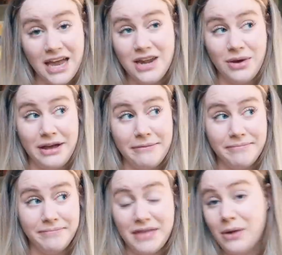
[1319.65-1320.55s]
Anyway,
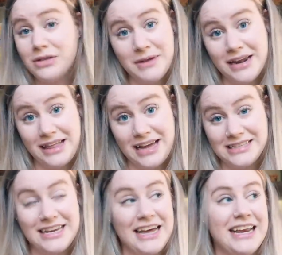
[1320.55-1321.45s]
that was my night
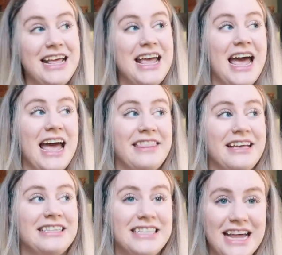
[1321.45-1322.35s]
last night, and
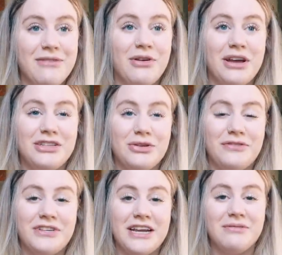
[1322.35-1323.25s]
then today I'm going
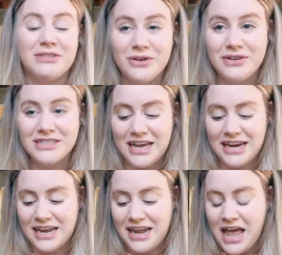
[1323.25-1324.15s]
thrifting. I'm so
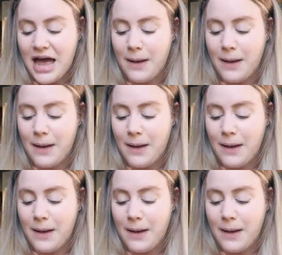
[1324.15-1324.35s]
excited.